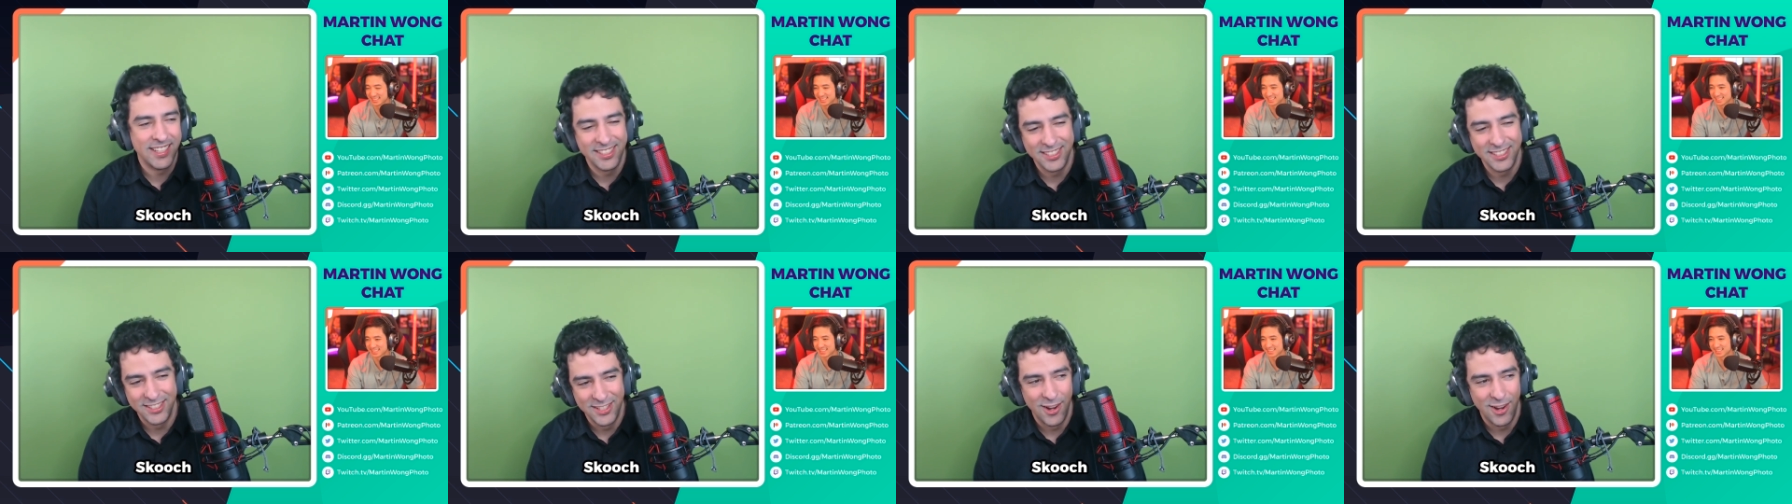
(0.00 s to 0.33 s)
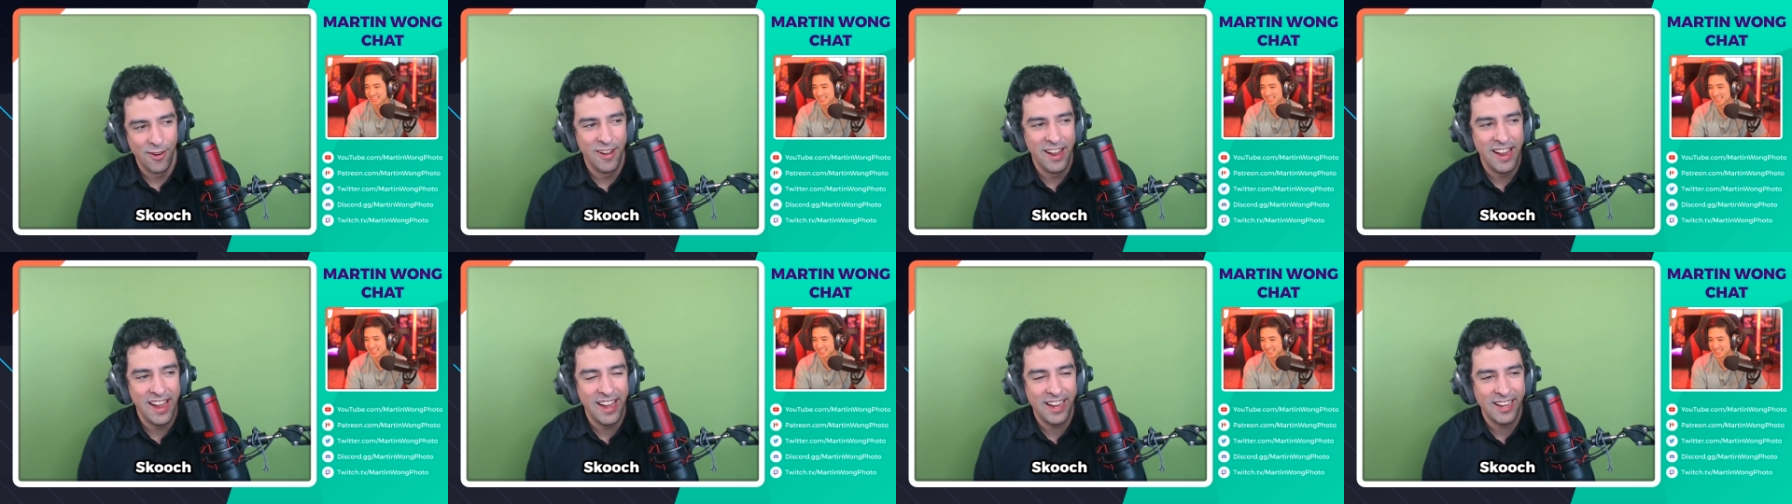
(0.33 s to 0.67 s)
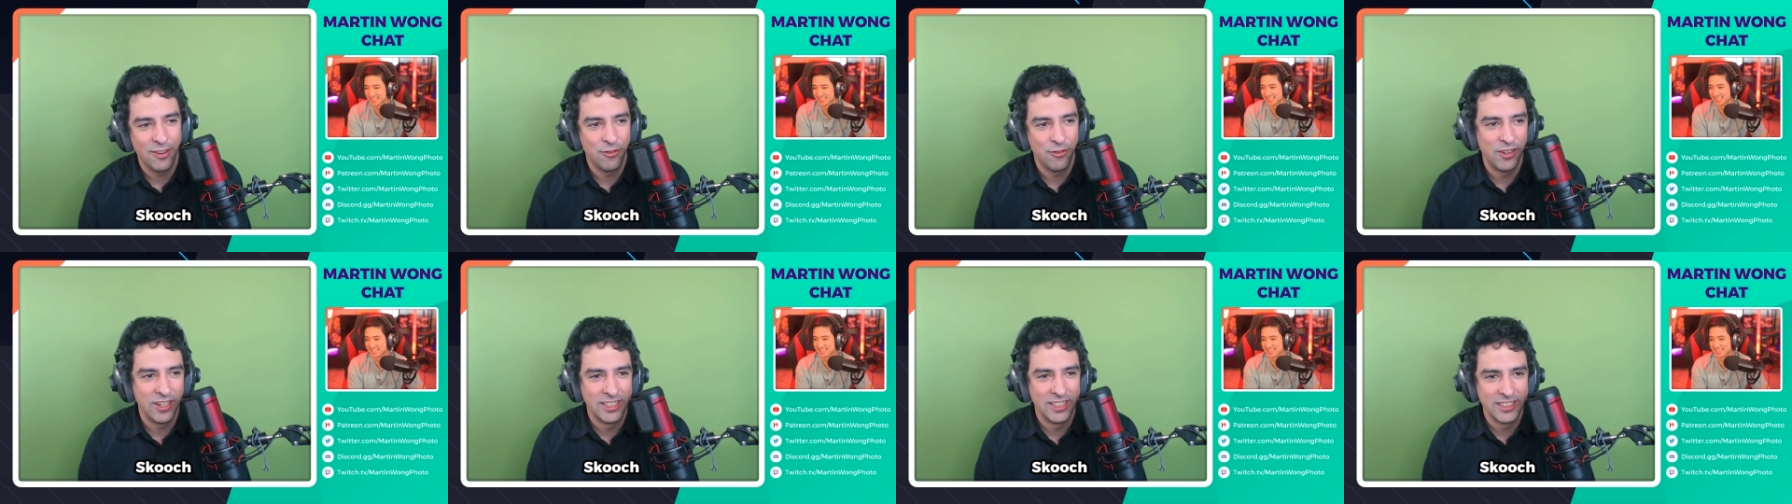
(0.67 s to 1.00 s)
there's no way I
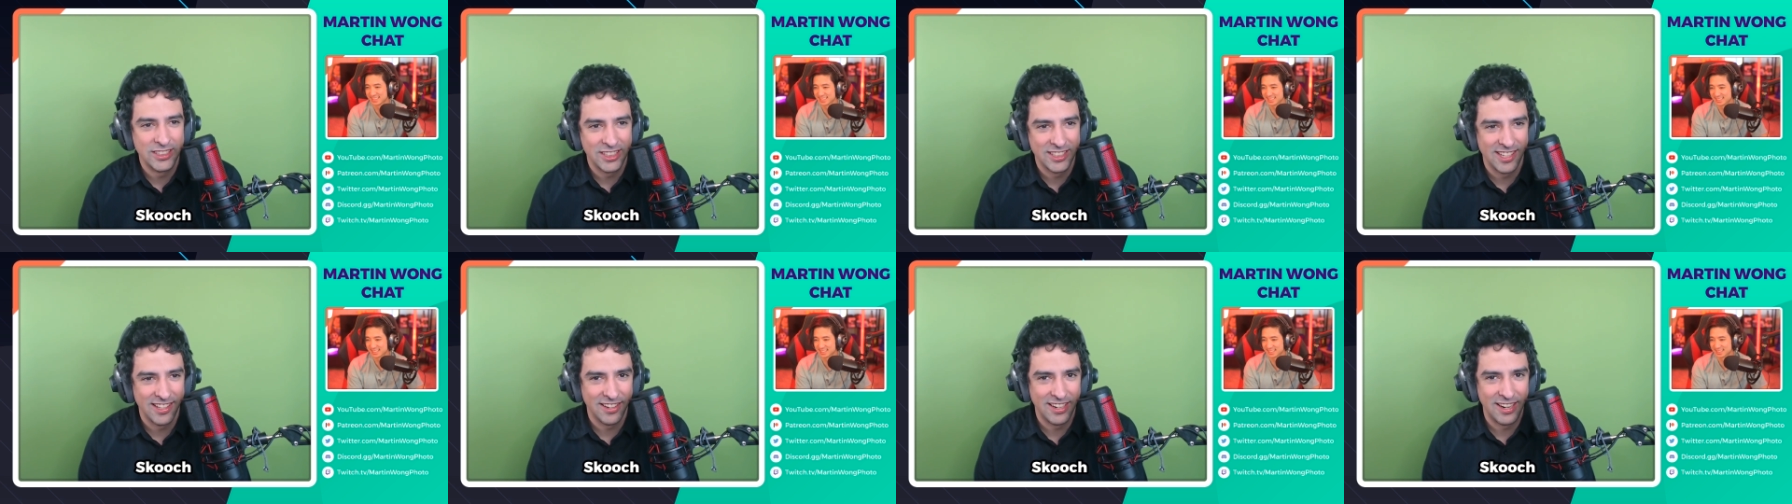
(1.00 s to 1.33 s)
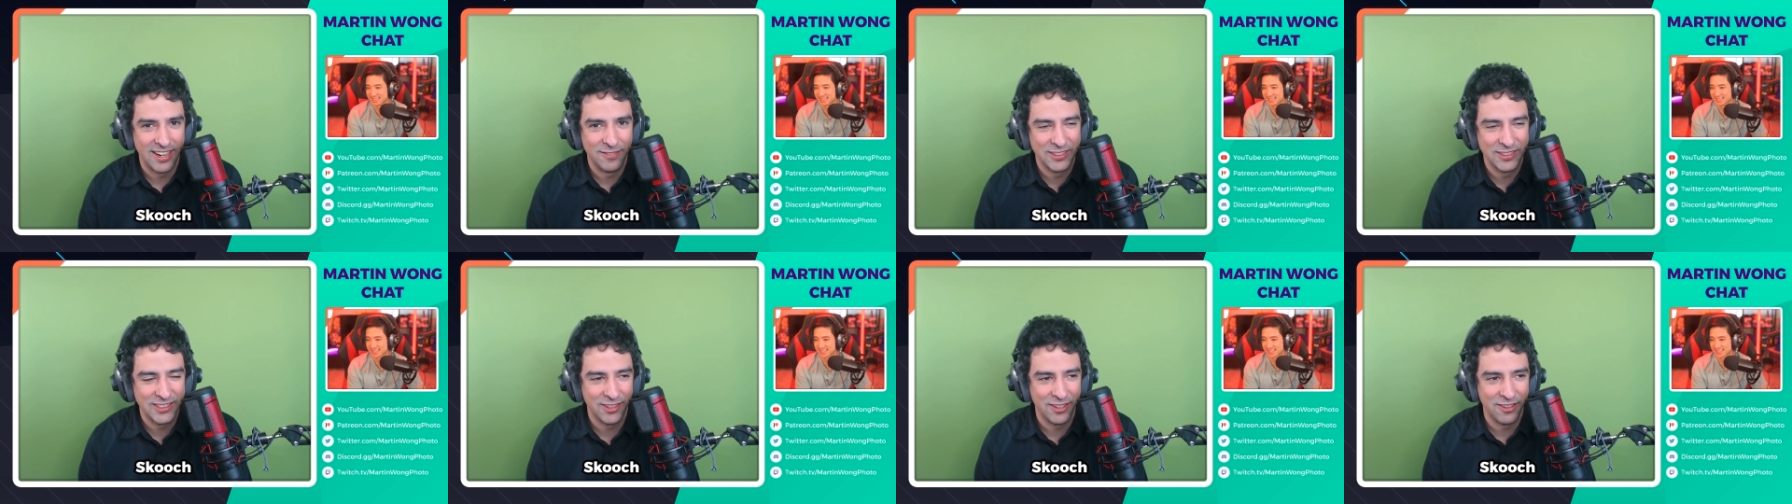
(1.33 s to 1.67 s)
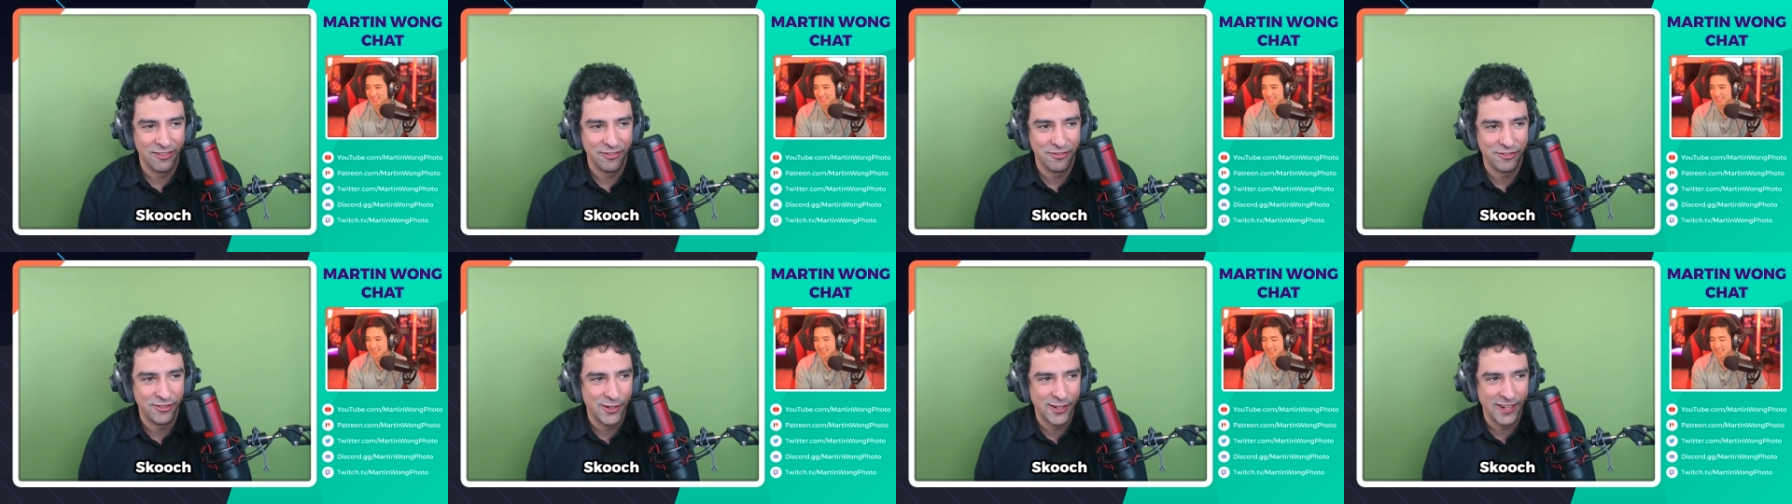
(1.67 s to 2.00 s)
could finish another episode
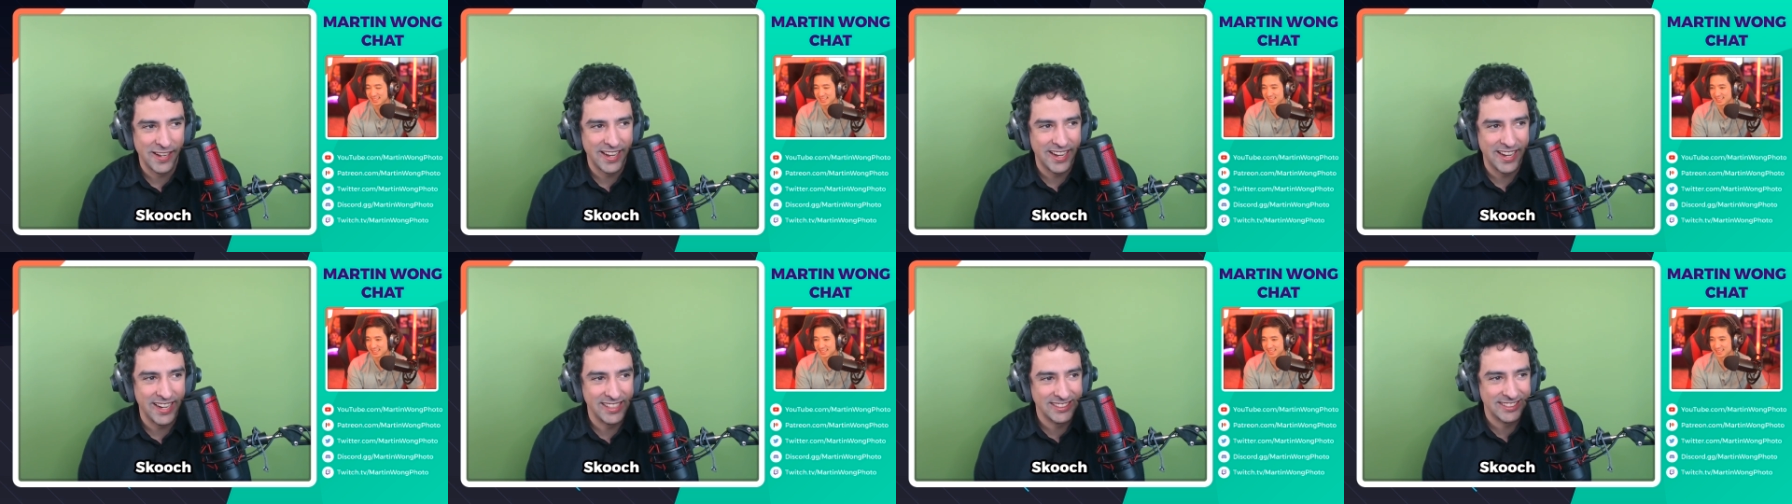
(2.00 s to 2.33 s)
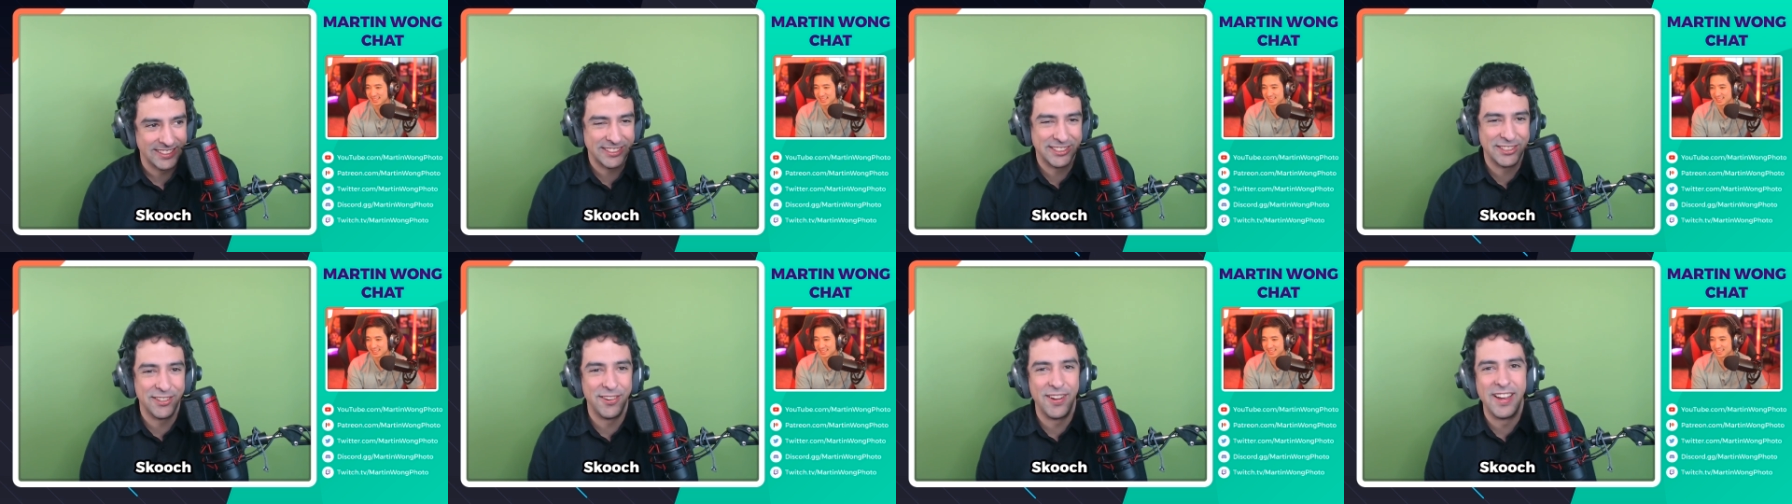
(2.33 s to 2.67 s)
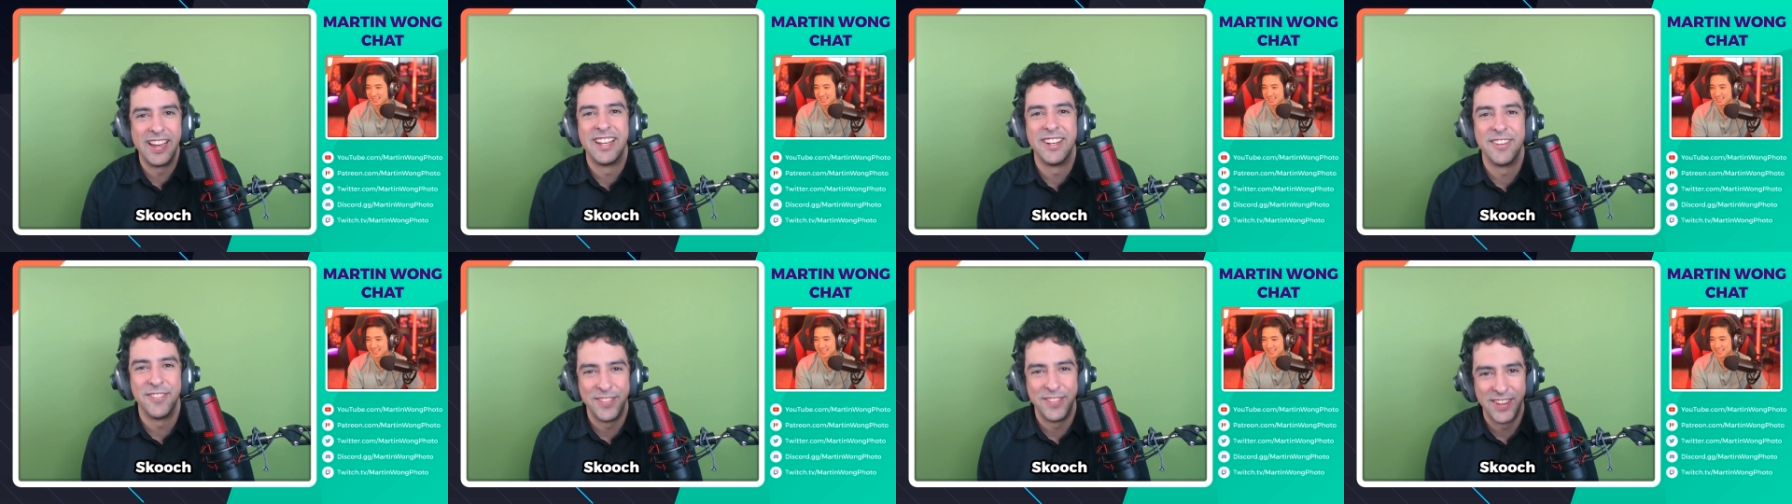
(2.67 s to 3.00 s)
in four days. So
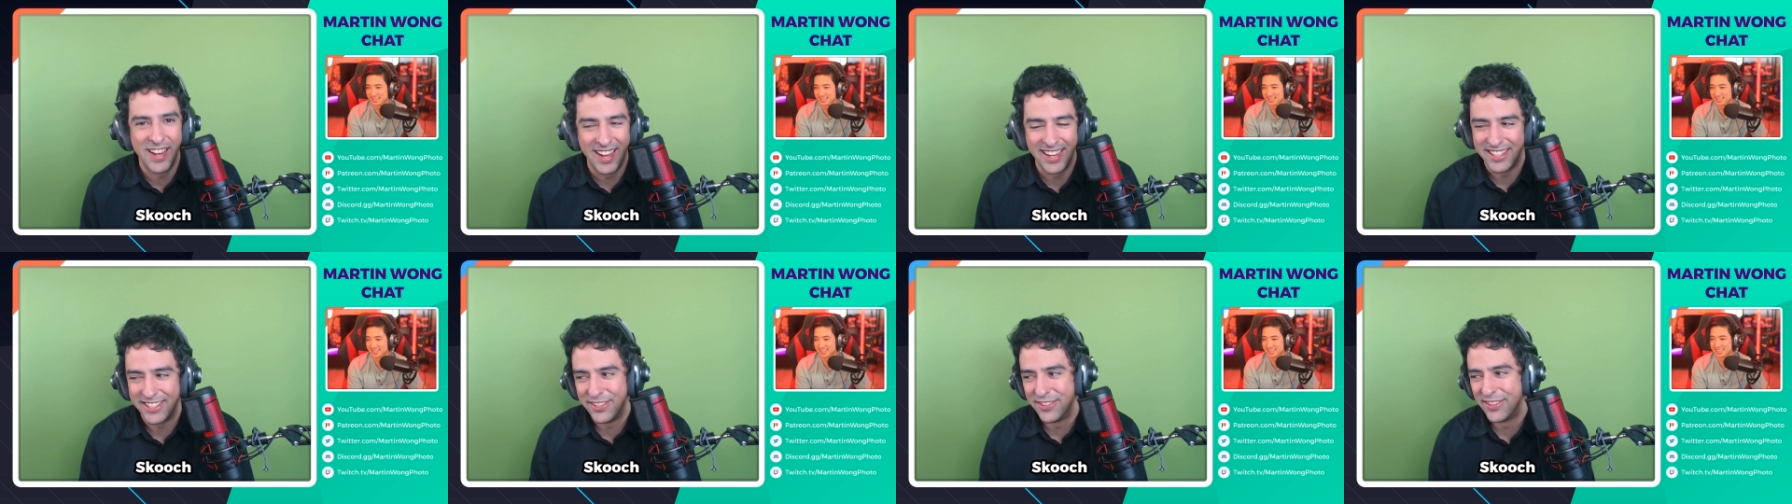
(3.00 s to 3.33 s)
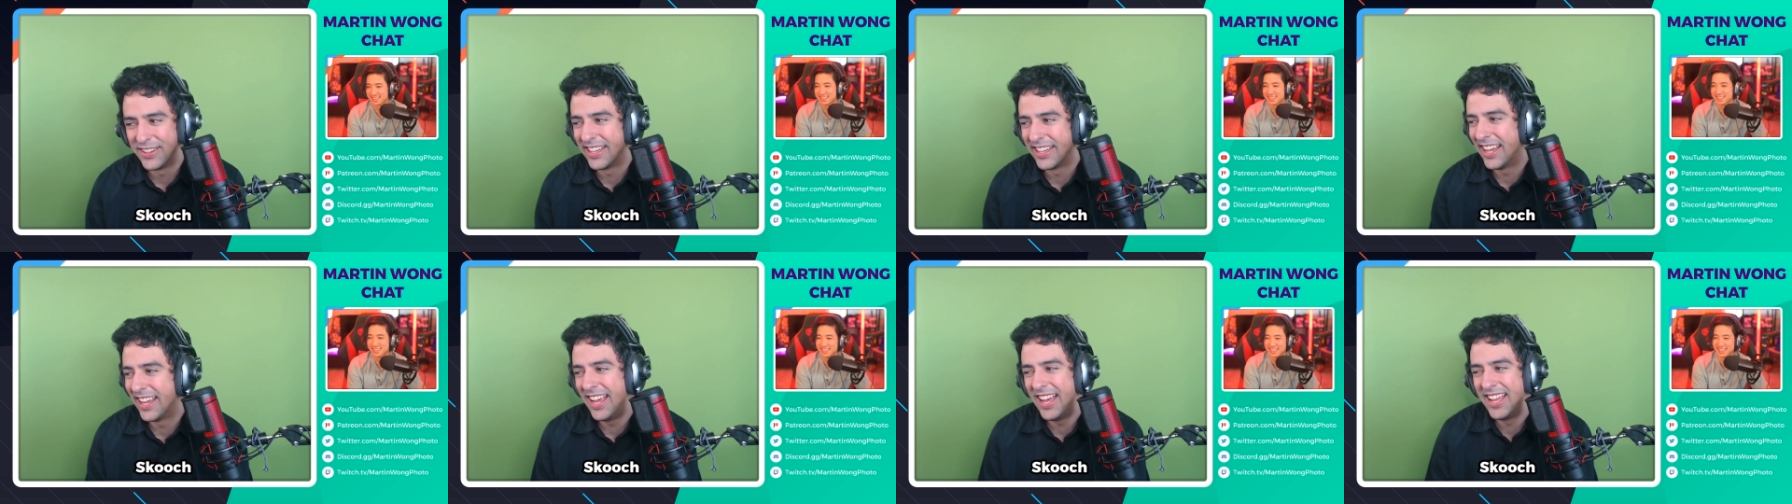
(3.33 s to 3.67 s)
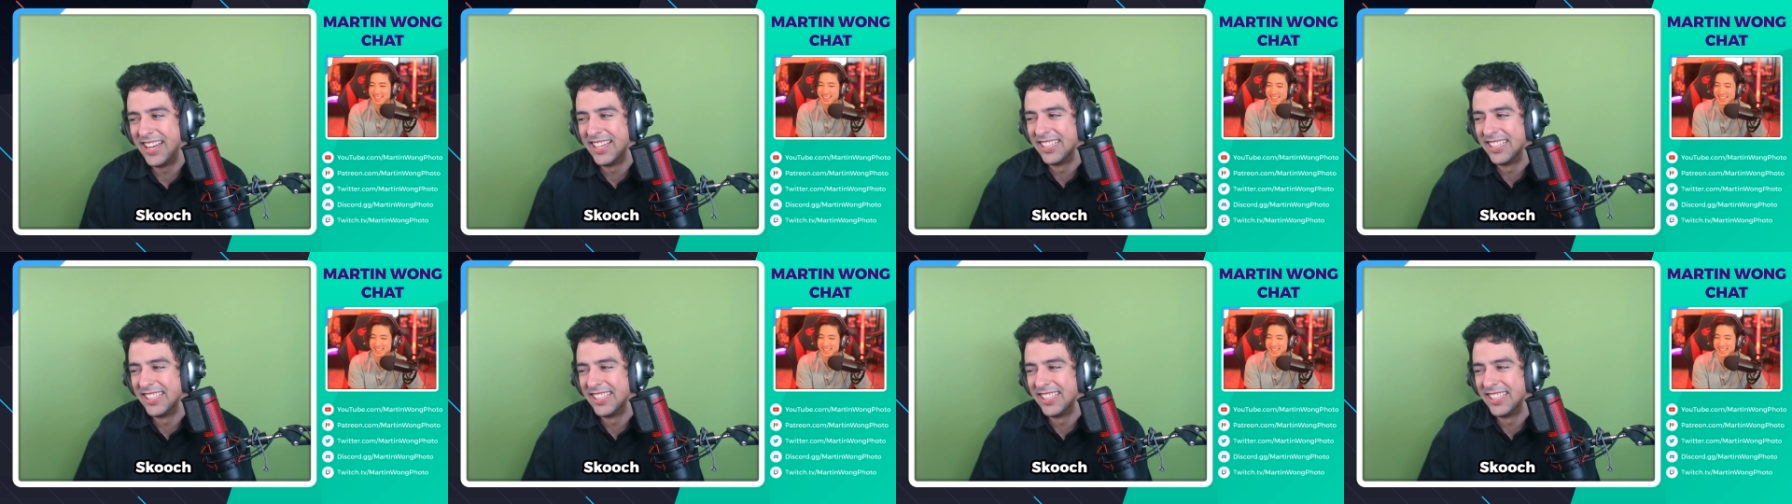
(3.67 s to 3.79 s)
I end up not doing it.